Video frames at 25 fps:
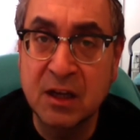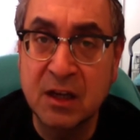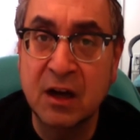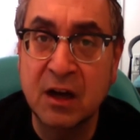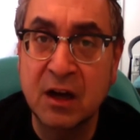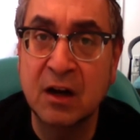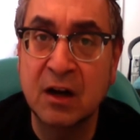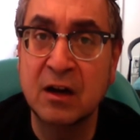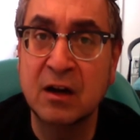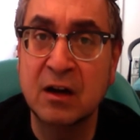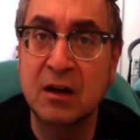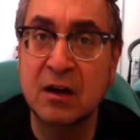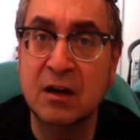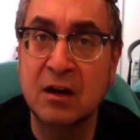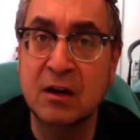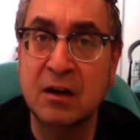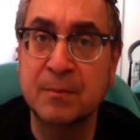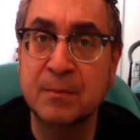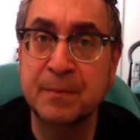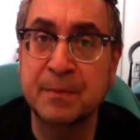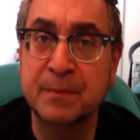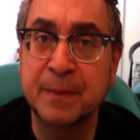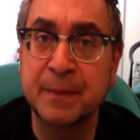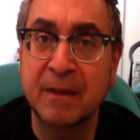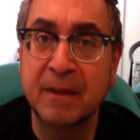
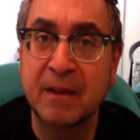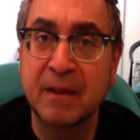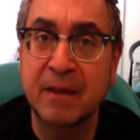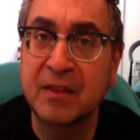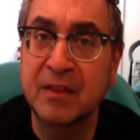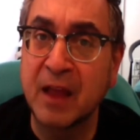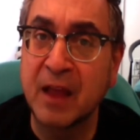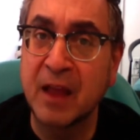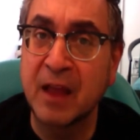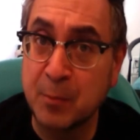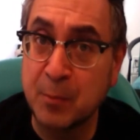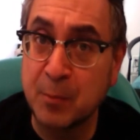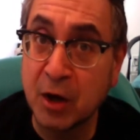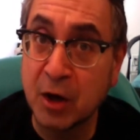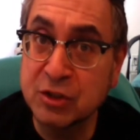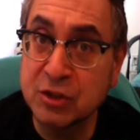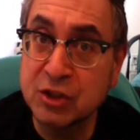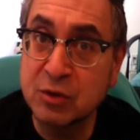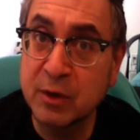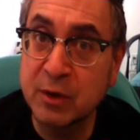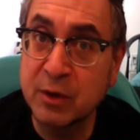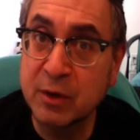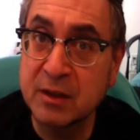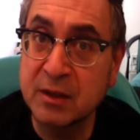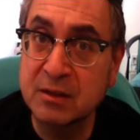I
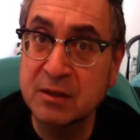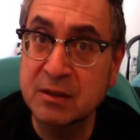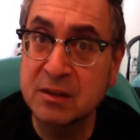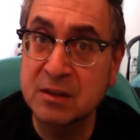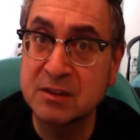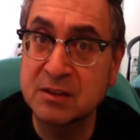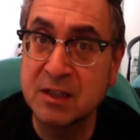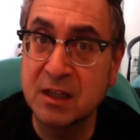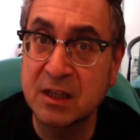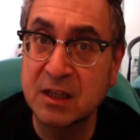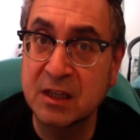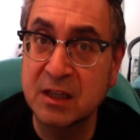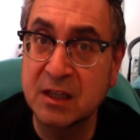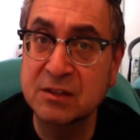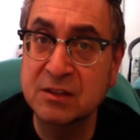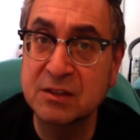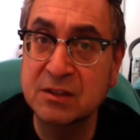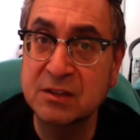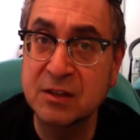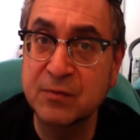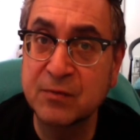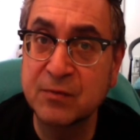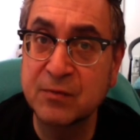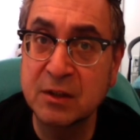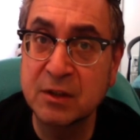punctuate the sentences
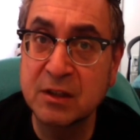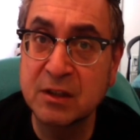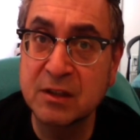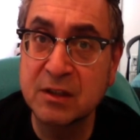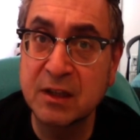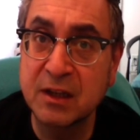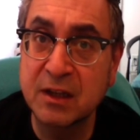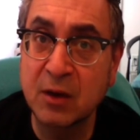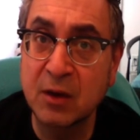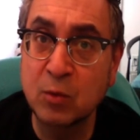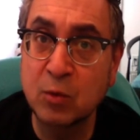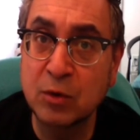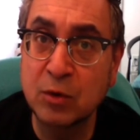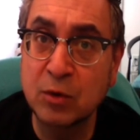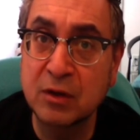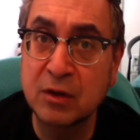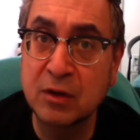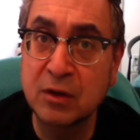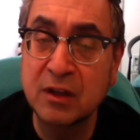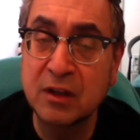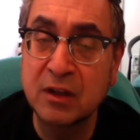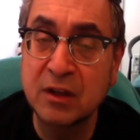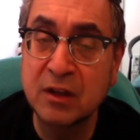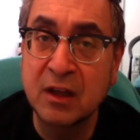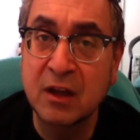differently than I
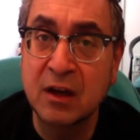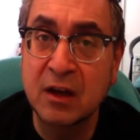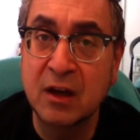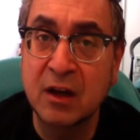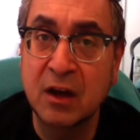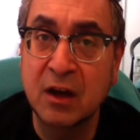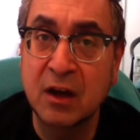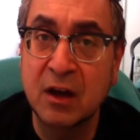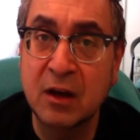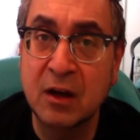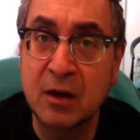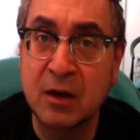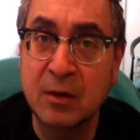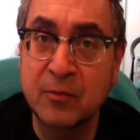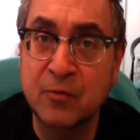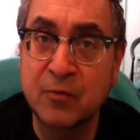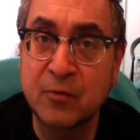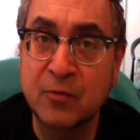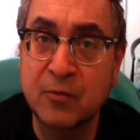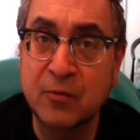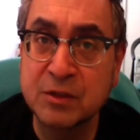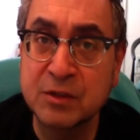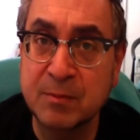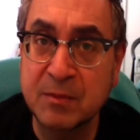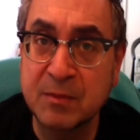would for
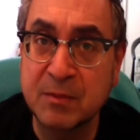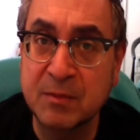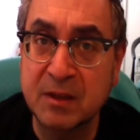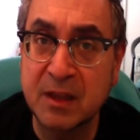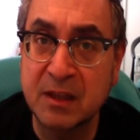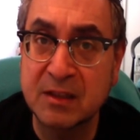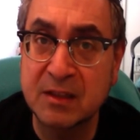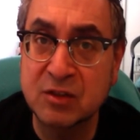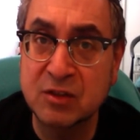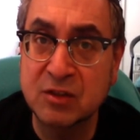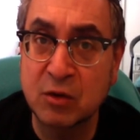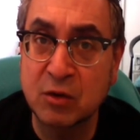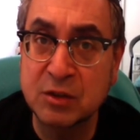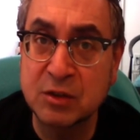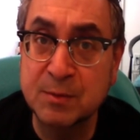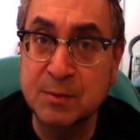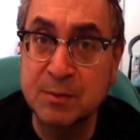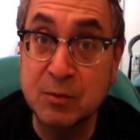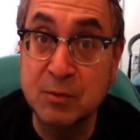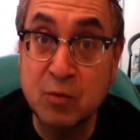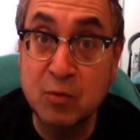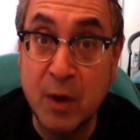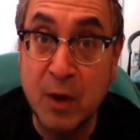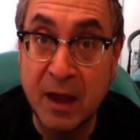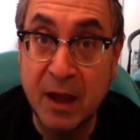something that's going to be
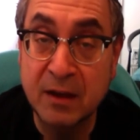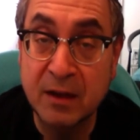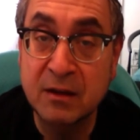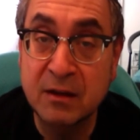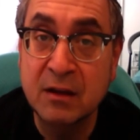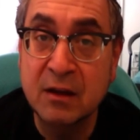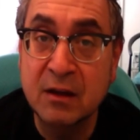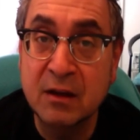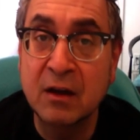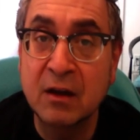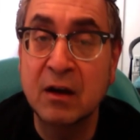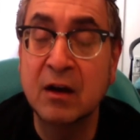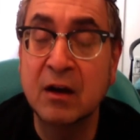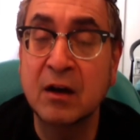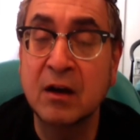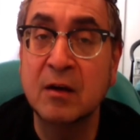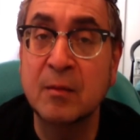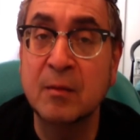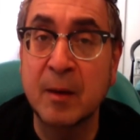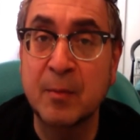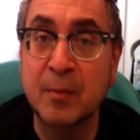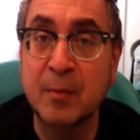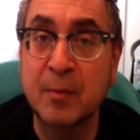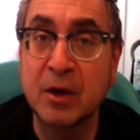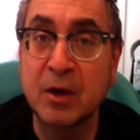read. I
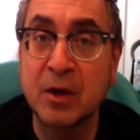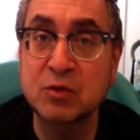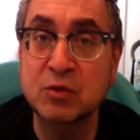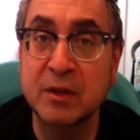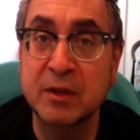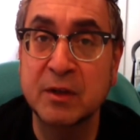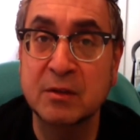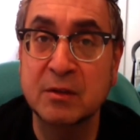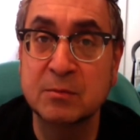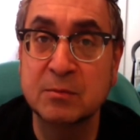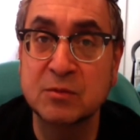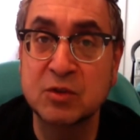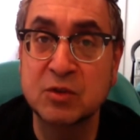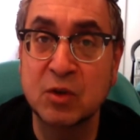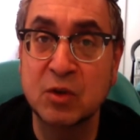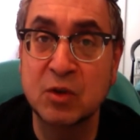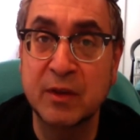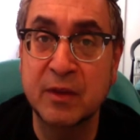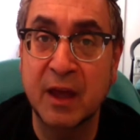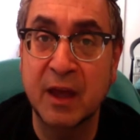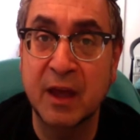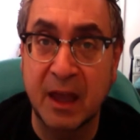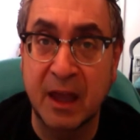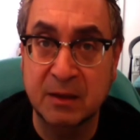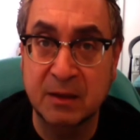punctuate them so
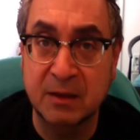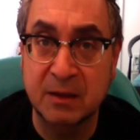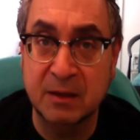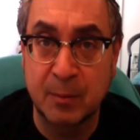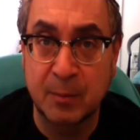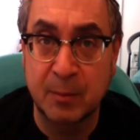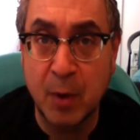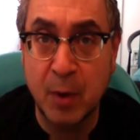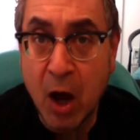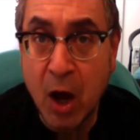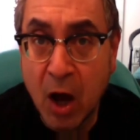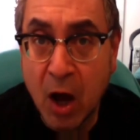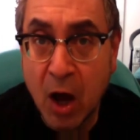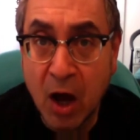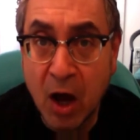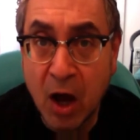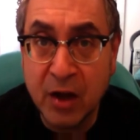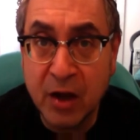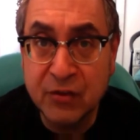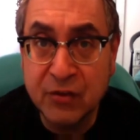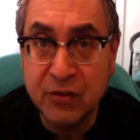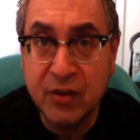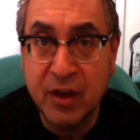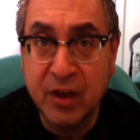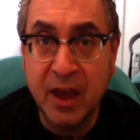that I
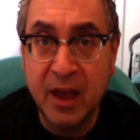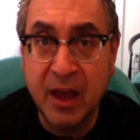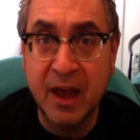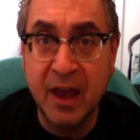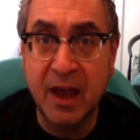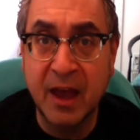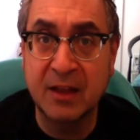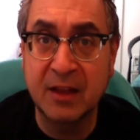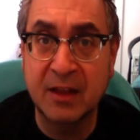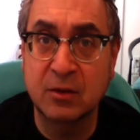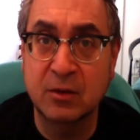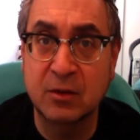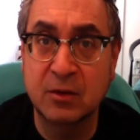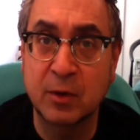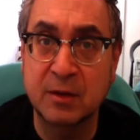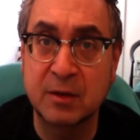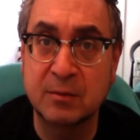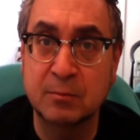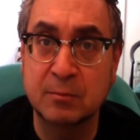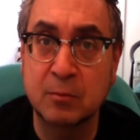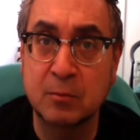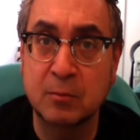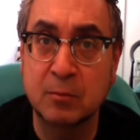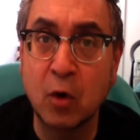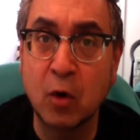pause at the right
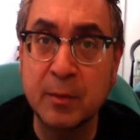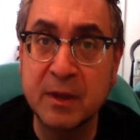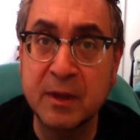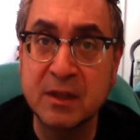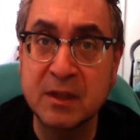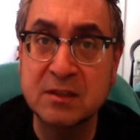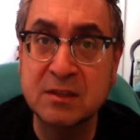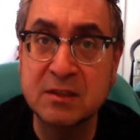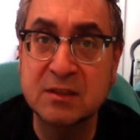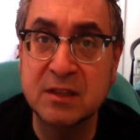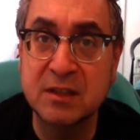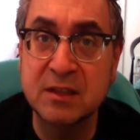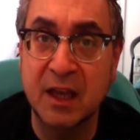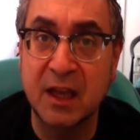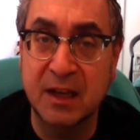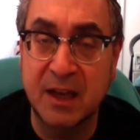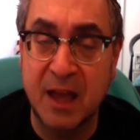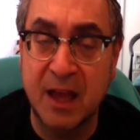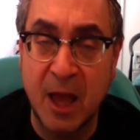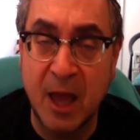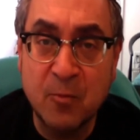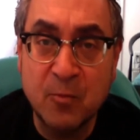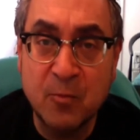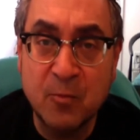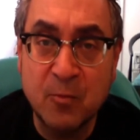moments and
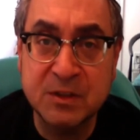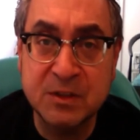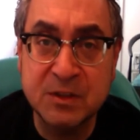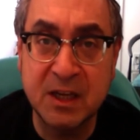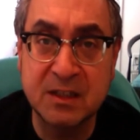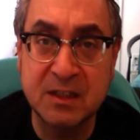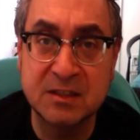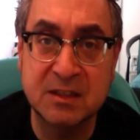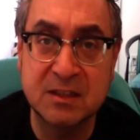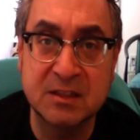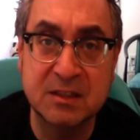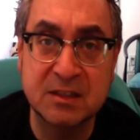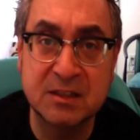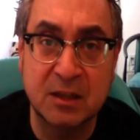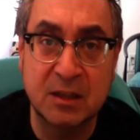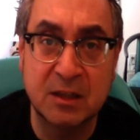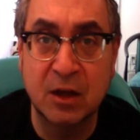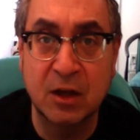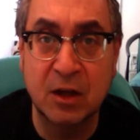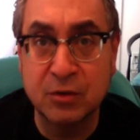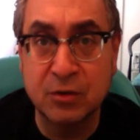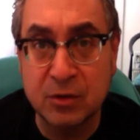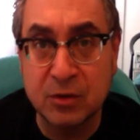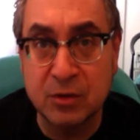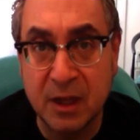emphasize things. I'll
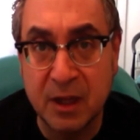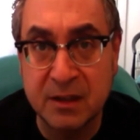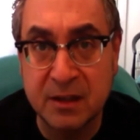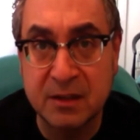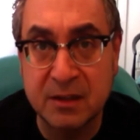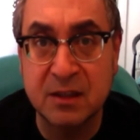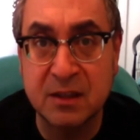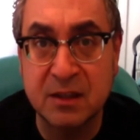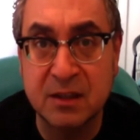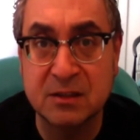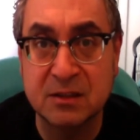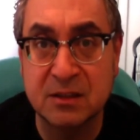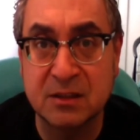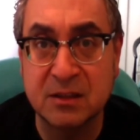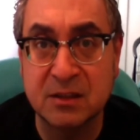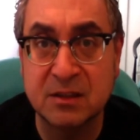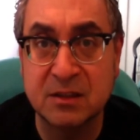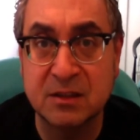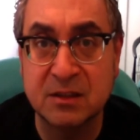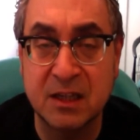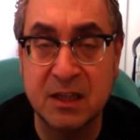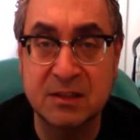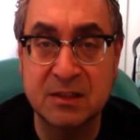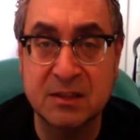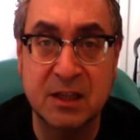underline things in the
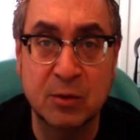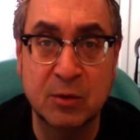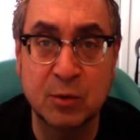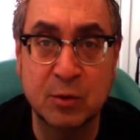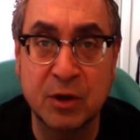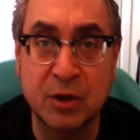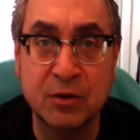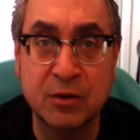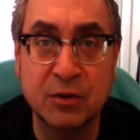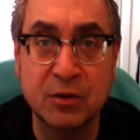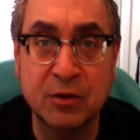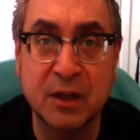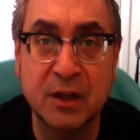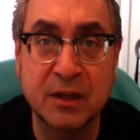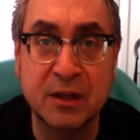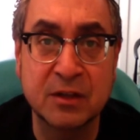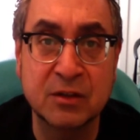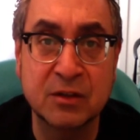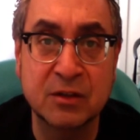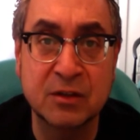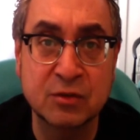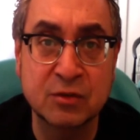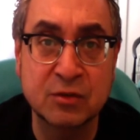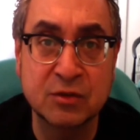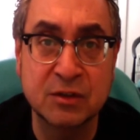text that I wouldn't underline
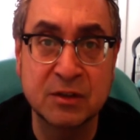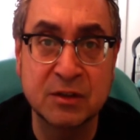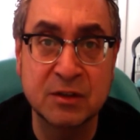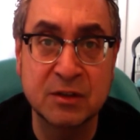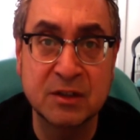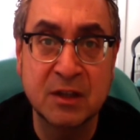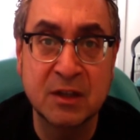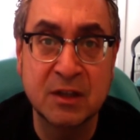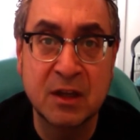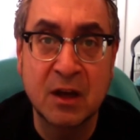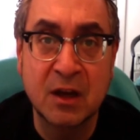usually.